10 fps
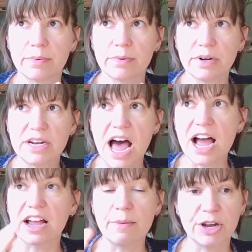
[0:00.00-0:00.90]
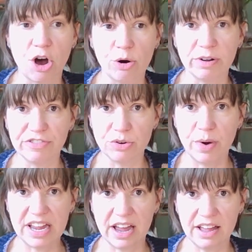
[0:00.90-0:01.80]
not coming home a few
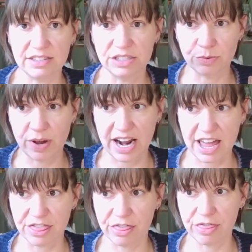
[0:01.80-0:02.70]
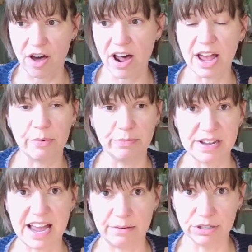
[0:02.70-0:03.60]
weekends when I thought I would
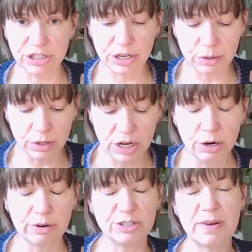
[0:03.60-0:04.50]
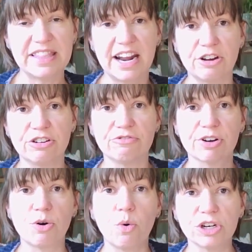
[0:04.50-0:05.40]
be able to, which meant that I couldn't
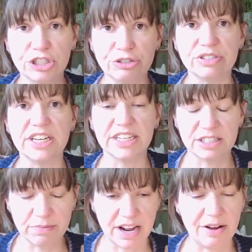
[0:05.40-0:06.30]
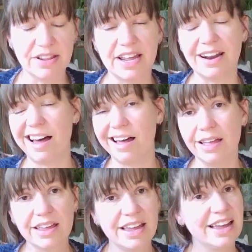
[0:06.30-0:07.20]
record new things to put out. And then
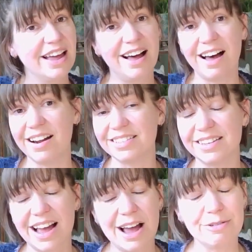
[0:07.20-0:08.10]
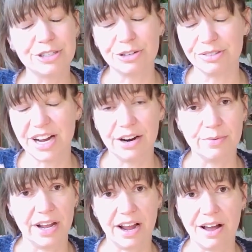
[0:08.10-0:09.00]
honestly, I was so tired
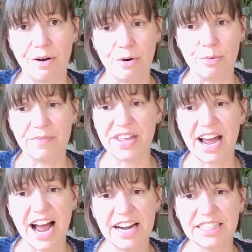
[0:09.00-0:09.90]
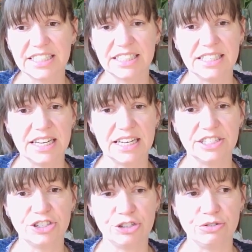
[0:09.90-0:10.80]
when I got home that I just
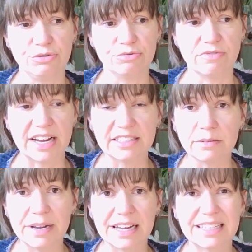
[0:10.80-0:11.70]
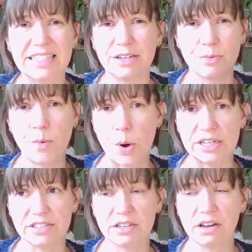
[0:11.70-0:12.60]
needed to rest a bit, because I didn't
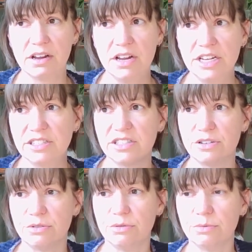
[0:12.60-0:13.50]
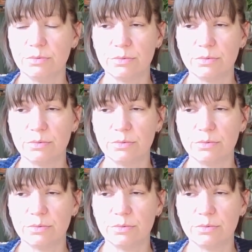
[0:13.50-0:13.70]
want to